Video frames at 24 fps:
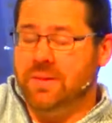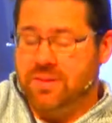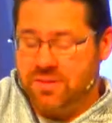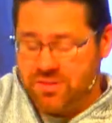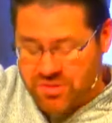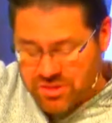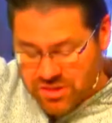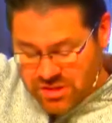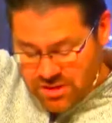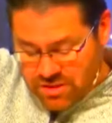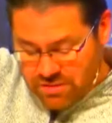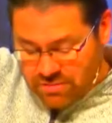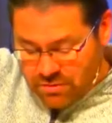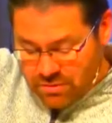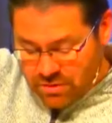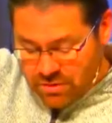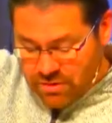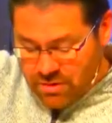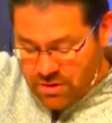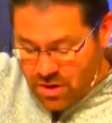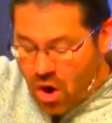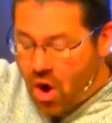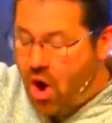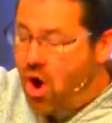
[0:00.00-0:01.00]
Is to give
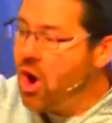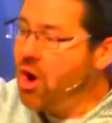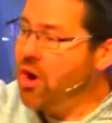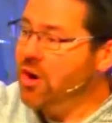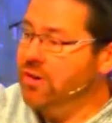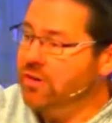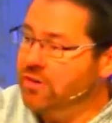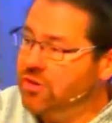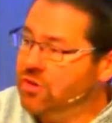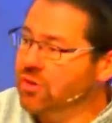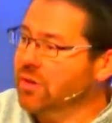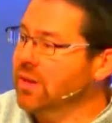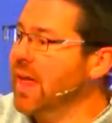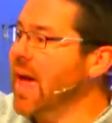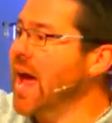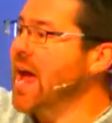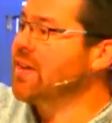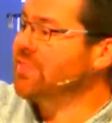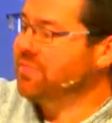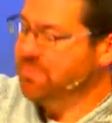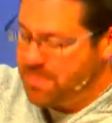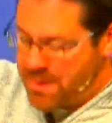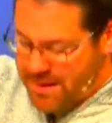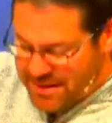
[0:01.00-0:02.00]
your heart and your
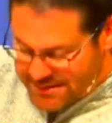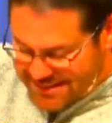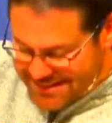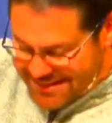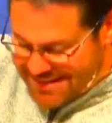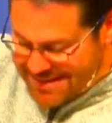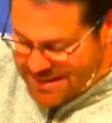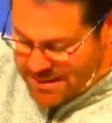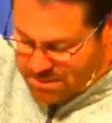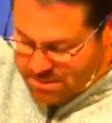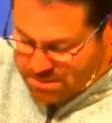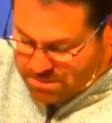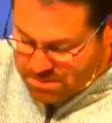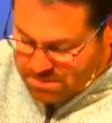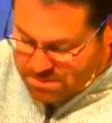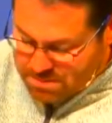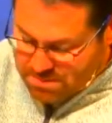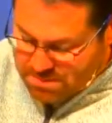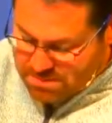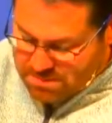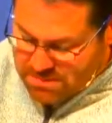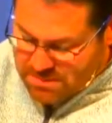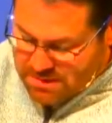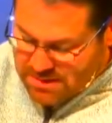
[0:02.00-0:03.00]
life back to him.
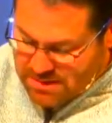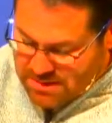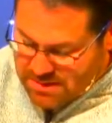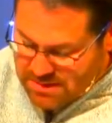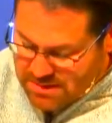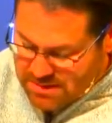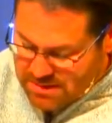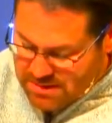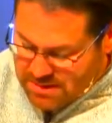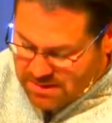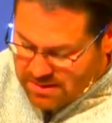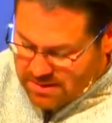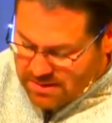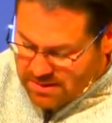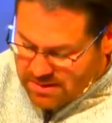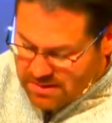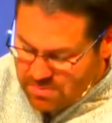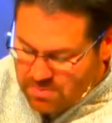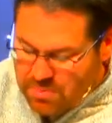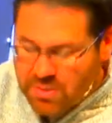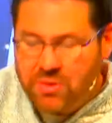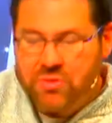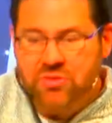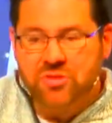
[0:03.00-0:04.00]

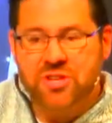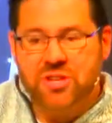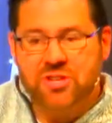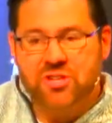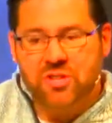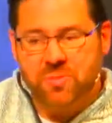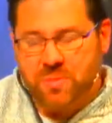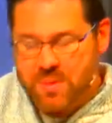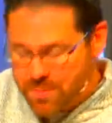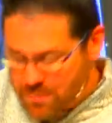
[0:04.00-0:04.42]
Peter says to be